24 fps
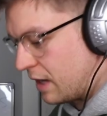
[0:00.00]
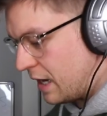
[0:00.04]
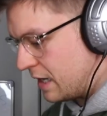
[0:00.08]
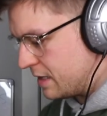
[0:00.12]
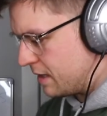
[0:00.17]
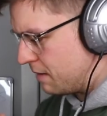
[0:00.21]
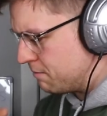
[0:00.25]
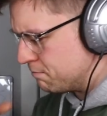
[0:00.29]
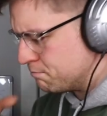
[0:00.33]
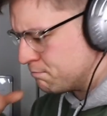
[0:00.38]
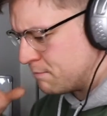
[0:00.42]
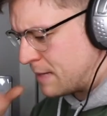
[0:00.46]
add
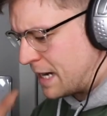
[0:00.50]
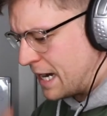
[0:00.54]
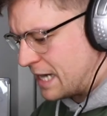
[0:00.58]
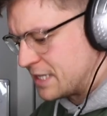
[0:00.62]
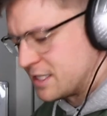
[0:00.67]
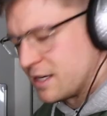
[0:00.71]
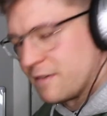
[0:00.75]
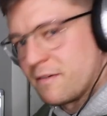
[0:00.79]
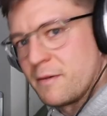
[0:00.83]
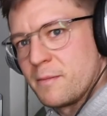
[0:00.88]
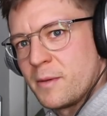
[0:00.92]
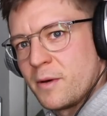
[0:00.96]
a
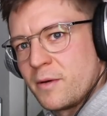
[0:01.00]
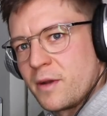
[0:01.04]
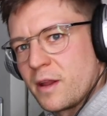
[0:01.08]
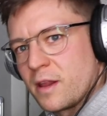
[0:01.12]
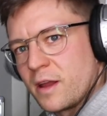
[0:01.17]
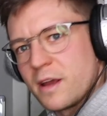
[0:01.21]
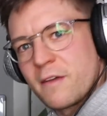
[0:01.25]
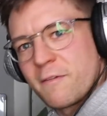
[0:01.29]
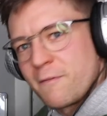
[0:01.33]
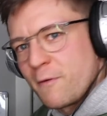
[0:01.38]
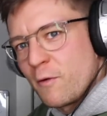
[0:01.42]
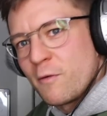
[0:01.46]
massive amount of
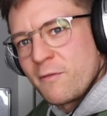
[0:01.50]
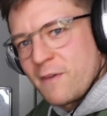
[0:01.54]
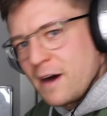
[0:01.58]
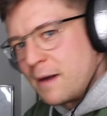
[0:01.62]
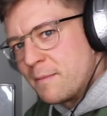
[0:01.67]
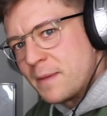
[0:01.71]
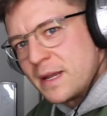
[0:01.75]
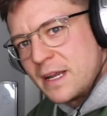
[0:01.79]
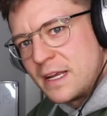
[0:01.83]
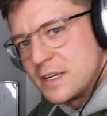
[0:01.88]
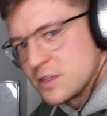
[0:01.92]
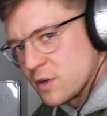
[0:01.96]
like full fat
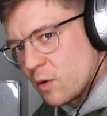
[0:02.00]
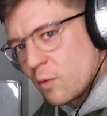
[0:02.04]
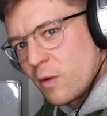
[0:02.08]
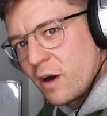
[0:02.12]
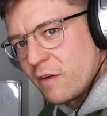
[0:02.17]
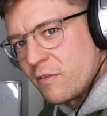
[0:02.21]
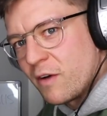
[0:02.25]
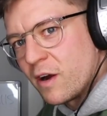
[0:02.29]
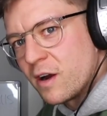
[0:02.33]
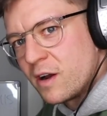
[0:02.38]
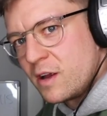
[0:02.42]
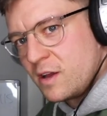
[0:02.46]
minis or
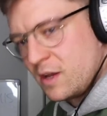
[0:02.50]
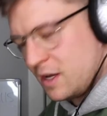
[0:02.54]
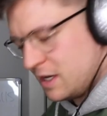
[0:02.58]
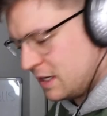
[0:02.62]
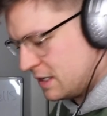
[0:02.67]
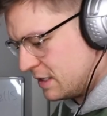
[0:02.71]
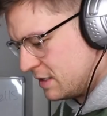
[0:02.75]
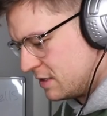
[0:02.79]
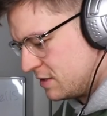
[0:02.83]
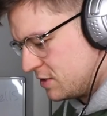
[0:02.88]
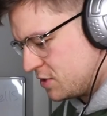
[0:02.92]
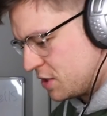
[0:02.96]
whatever.
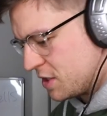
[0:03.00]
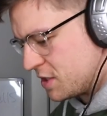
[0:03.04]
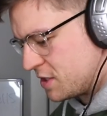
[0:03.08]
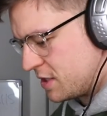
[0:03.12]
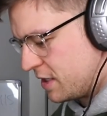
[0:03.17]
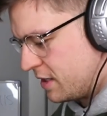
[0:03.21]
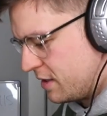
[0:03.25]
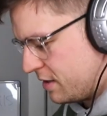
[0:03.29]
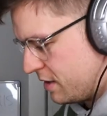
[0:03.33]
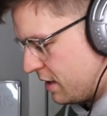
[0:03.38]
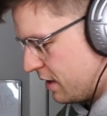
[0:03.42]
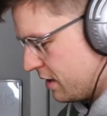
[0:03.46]
just
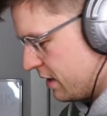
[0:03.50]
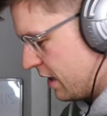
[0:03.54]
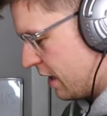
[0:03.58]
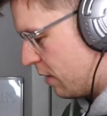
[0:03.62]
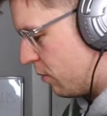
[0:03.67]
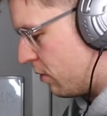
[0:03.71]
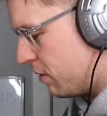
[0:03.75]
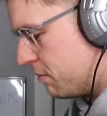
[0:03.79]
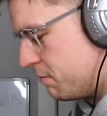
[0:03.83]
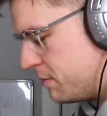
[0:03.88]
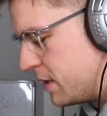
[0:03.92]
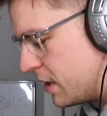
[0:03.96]
say that that
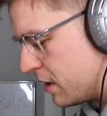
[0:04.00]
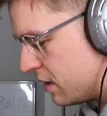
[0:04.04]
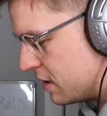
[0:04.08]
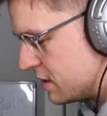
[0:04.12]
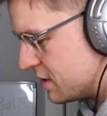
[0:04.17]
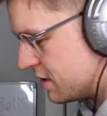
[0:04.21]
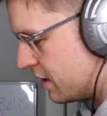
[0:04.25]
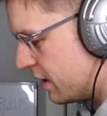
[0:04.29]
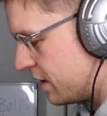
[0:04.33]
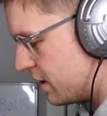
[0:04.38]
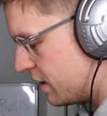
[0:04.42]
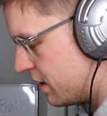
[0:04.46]
one meal
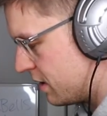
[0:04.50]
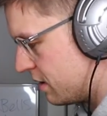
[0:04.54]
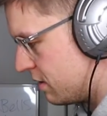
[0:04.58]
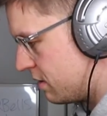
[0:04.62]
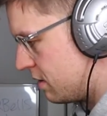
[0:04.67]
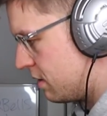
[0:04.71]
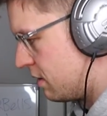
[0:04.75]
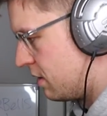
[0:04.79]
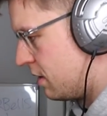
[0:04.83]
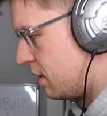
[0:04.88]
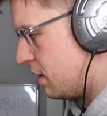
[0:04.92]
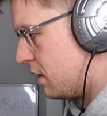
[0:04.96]
is like
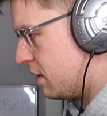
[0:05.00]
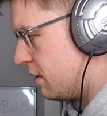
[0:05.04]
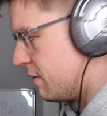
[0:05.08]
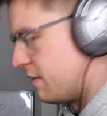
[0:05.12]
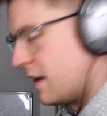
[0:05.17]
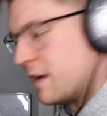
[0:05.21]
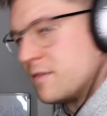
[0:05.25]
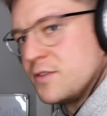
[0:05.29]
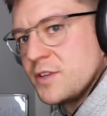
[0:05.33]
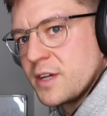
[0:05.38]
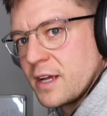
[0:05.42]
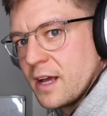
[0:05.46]

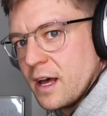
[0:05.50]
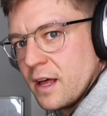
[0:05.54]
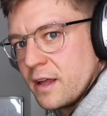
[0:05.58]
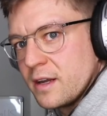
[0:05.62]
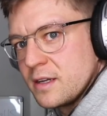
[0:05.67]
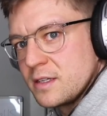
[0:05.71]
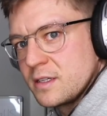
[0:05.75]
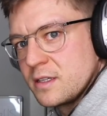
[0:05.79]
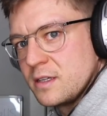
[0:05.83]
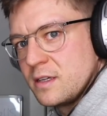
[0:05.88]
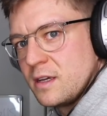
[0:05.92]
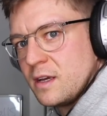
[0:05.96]
five hundred
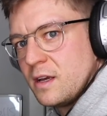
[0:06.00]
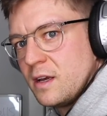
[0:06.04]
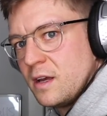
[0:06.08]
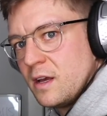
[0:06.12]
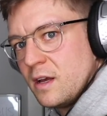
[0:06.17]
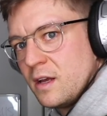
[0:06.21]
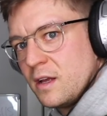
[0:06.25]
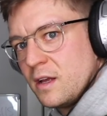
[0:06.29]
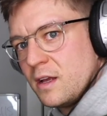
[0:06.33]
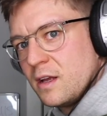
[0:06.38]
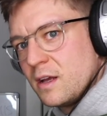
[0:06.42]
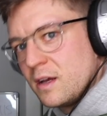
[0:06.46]
calories.
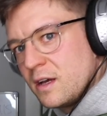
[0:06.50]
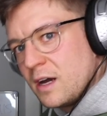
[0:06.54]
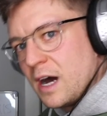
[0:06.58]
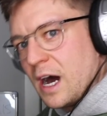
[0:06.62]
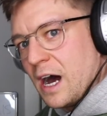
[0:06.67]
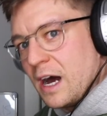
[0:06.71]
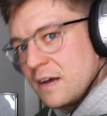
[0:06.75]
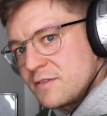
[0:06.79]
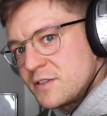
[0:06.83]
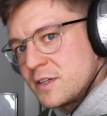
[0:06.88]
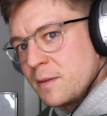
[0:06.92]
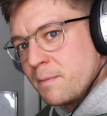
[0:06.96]

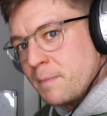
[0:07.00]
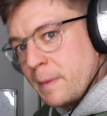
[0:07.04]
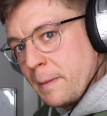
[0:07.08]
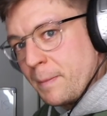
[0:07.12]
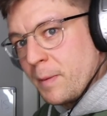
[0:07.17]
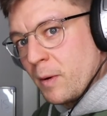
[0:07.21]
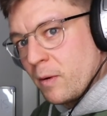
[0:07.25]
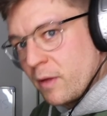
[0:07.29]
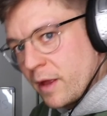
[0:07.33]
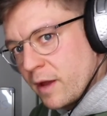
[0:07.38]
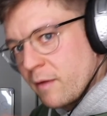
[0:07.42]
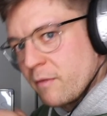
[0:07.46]
I've seen
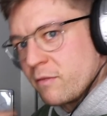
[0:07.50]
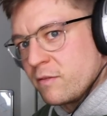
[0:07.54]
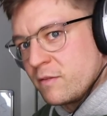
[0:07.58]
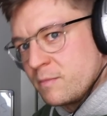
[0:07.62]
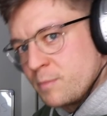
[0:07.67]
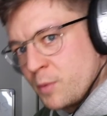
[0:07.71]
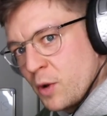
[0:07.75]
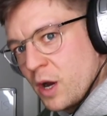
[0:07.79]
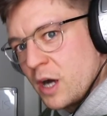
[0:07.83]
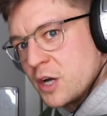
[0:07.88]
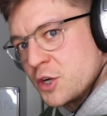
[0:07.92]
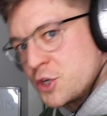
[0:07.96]
people like
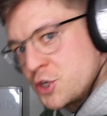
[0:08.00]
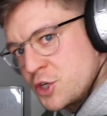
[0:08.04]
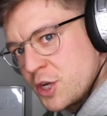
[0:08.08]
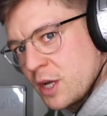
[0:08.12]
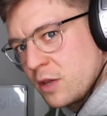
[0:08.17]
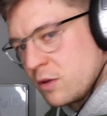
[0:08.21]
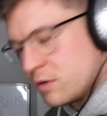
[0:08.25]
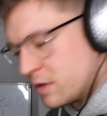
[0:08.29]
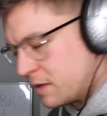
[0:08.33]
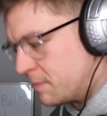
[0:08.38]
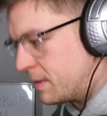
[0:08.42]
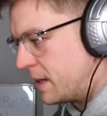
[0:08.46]
put a
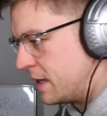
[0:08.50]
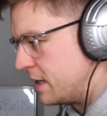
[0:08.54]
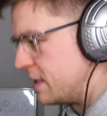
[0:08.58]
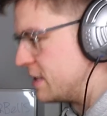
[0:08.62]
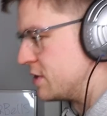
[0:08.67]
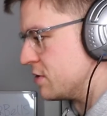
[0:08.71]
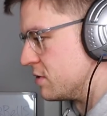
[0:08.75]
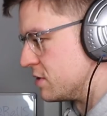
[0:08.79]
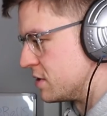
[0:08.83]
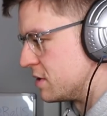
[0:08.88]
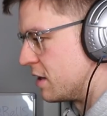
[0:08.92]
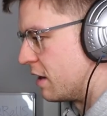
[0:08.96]
shitload of mayonnaise
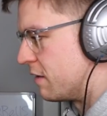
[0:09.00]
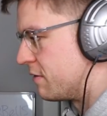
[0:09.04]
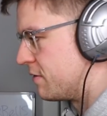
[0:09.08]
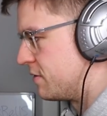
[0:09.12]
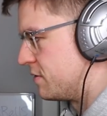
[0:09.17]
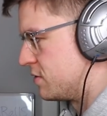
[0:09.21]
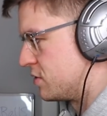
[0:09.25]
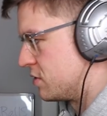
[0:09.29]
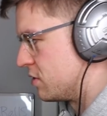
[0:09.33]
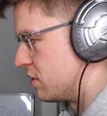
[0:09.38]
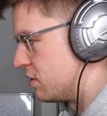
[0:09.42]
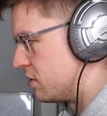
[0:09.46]
on stuff,
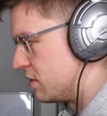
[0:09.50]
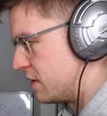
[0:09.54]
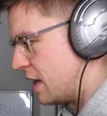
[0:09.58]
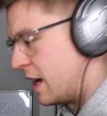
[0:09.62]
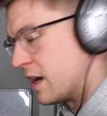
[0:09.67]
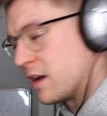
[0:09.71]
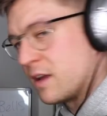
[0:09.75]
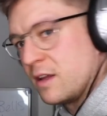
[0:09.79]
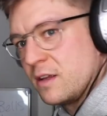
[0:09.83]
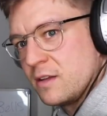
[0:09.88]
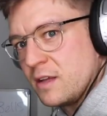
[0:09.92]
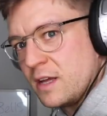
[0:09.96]
so
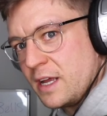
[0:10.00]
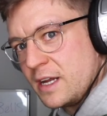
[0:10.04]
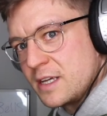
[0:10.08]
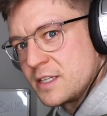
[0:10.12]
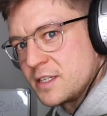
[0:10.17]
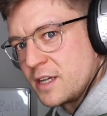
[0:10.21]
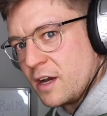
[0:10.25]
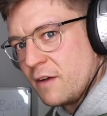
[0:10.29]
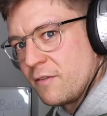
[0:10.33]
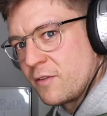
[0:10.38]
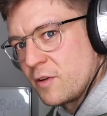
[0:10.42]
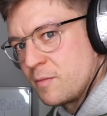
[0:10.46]
that in
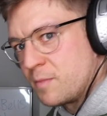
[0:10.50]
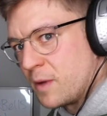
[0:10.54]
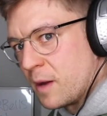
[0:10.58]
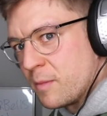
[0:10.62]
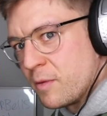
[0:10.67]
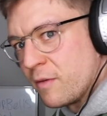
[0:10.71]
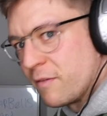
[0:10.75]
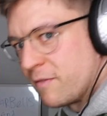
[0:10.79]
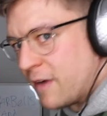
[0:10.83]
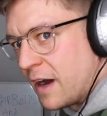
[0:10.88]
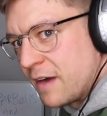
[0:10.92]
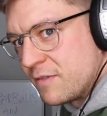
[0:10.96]
itself could be
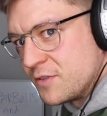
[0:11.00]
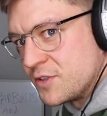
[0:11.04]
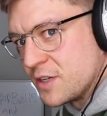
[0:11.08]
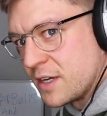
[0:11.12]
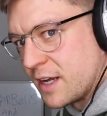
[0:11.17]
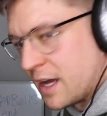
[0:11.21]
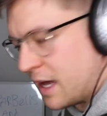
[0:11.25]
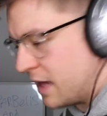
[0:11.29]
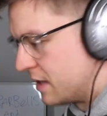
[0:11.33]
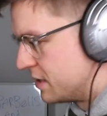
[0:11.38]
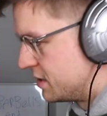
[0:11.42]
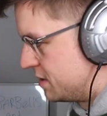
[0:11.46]
about five hundred
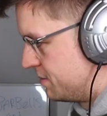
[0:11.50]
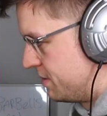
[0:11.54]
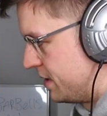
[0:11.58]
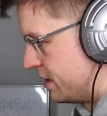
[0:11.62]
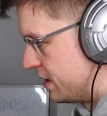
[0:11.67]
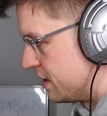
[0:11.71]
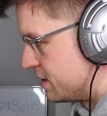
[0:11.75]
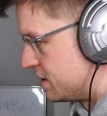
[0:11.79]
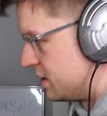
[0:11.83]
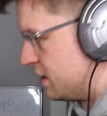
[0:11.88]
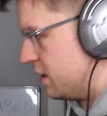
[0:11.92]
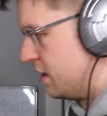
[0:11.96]
calories of
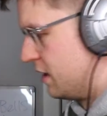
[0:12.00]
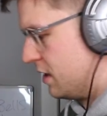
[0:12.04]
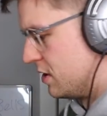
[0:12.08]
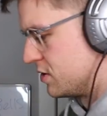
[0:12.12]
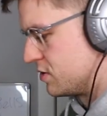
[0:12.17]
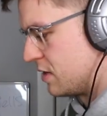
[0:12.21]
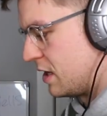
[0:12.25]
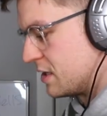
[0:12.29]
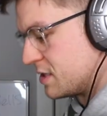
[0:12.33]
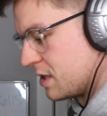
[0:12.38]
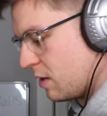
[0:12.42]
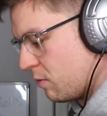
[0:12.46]
mayonnaise. So
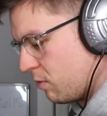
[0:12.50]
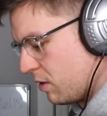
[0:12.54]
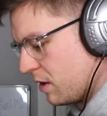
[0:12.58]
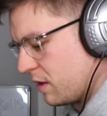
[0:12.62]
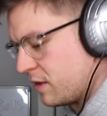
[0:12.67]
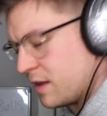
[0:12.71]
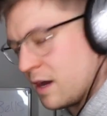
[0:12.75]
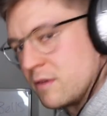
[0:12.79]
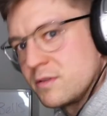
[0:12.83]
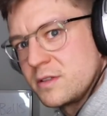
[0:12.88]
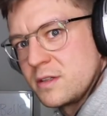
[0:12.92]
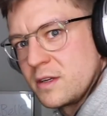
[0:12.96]
that's a one
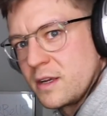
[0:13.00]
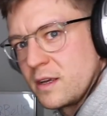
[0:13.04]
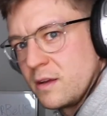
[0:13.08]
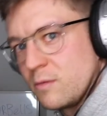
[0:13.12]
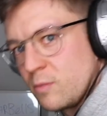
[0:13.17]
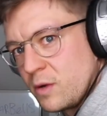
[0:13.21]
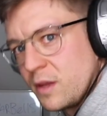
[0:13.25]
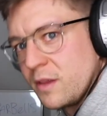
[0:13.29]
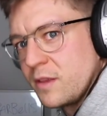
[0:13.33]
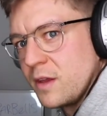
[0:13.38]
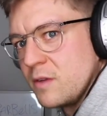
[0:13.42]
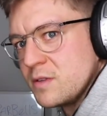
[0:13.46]

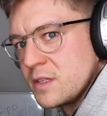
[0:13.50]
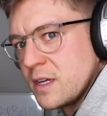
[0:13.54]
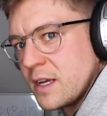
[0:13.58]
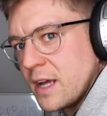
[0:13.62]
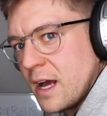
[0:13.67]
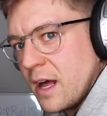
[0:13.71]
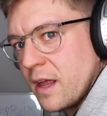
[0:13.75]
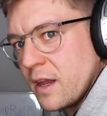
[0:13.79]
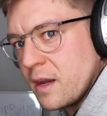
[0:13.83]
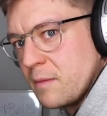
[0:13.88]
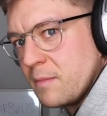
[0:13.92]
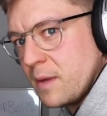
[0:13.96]
thousand
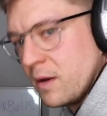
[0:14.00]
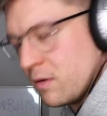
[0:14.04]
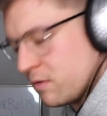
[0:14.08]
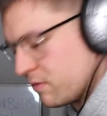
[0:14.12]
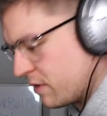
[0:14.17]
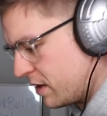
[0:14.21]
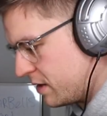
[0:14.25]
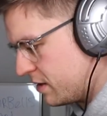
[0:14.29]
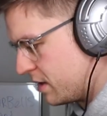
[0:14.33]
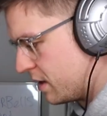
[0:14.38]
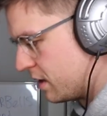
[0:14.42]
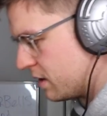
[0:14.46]
calorie meal
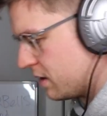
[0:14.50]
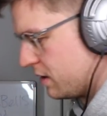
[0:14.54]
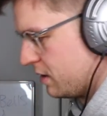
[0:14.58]
right there.